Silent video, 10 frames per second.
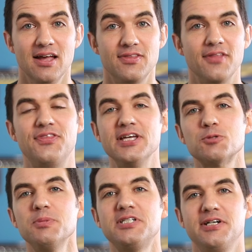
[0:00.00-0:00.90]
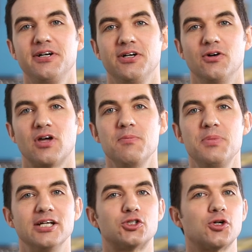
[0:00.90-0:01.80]
that this material can
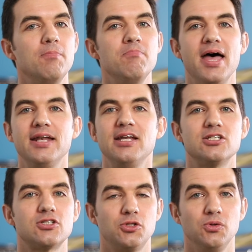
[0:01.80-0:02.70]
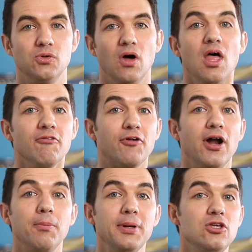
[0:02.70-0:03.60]
be a tremendous tool for
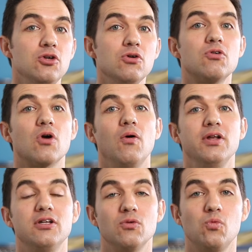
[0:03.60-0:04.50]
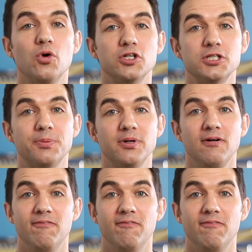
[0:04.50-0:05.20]
helping you grow into the worshiper,